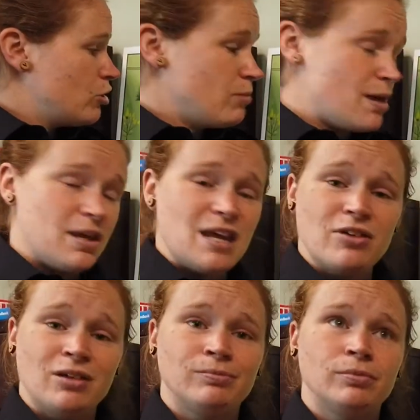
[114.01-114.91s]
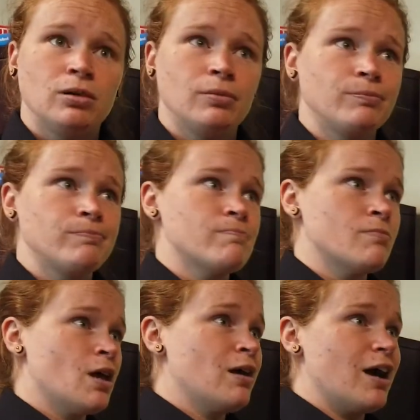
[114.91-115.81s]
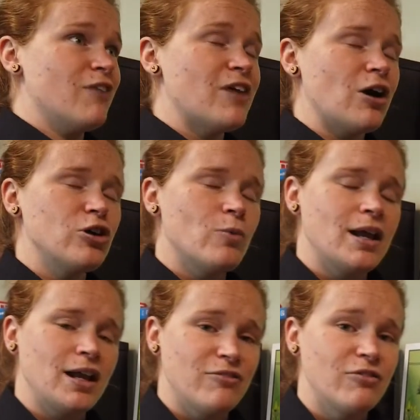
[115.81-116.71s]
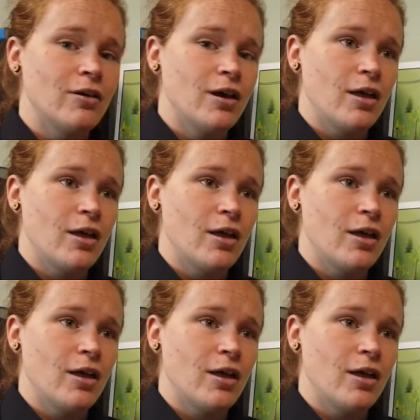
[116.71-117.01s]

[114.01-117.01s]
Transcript: Maybe even evaluate if